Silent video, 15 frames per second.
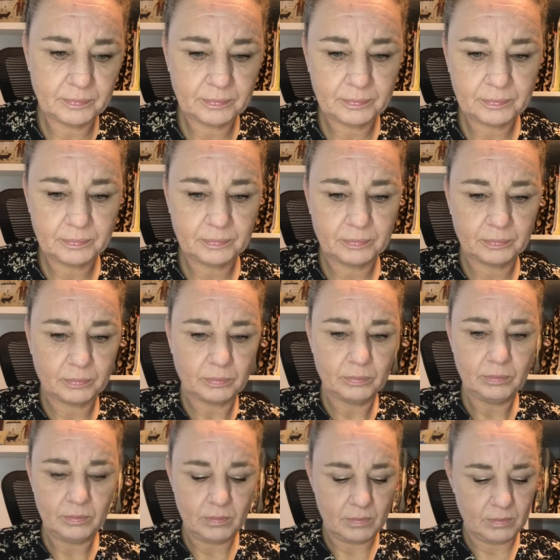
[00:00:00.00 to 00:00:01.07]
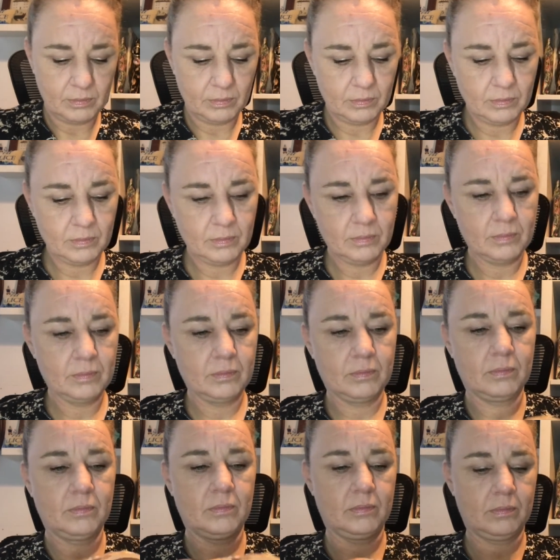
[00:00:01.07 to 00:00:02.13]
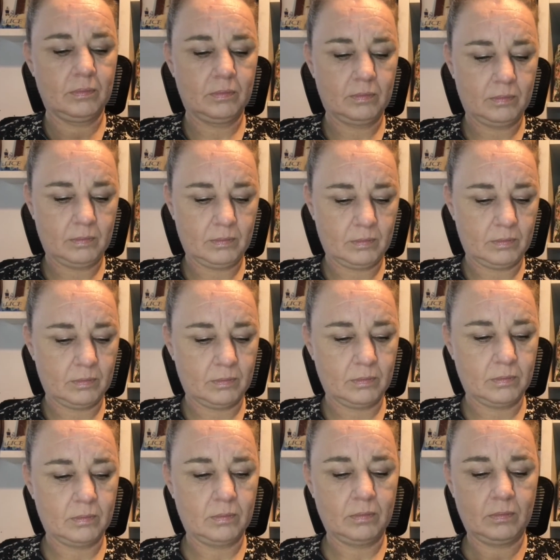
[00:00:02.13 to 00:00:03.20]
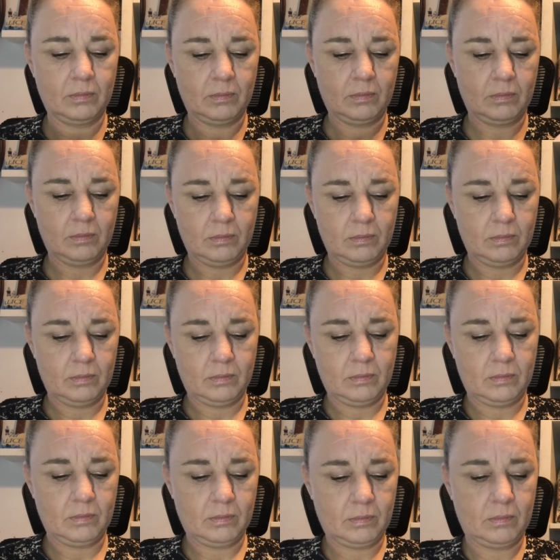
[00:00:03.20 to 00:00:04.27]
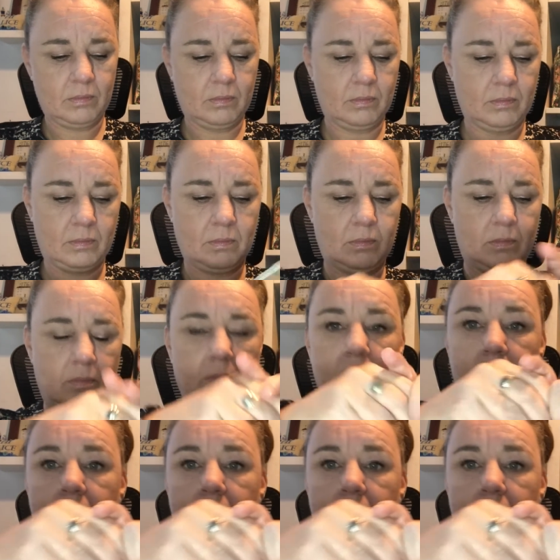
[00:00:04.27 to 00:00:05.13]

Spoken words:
No one is speaking in this clip.